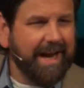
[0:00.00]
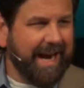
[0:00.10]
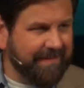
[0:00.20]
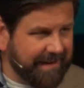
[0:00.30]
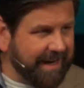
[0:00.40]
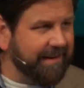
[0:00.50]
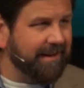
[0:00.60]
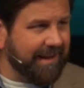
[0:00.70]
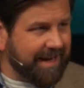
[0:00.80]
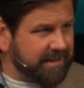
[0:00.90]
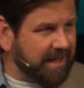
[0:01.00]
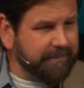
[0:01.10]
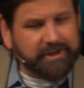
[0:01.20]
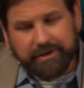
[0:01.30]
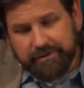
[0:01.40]
And then the last
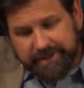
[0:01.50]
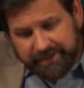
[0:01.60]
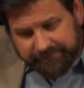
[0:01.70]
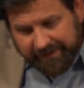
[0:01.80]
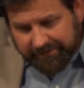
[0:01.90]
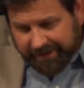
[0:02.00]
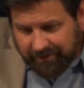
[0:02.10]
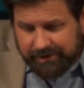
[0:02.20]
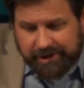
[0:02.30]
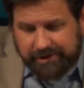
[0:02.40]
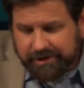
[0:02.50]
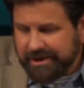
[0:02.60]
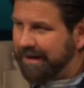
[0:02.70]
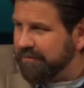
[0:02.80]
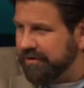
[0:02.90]
time it's used is found here in Judges
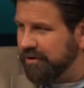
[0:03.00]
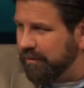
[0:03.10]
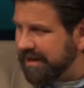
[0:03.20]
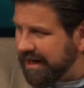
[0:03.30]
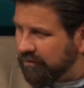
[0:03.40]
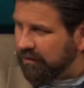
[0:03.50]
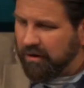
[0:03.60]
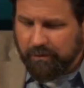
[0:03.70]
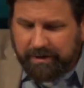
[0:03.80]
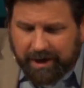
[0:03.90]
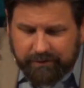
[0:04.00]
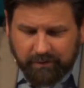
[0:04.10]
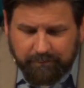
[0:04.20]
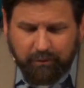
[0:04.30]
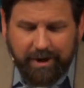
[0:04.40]
chapter 2, when they groaned
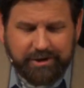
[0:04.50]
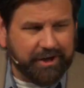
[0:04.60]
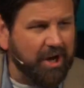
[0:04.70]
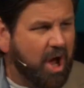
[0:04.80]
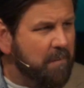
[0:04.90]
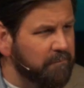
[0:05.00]
under oppression.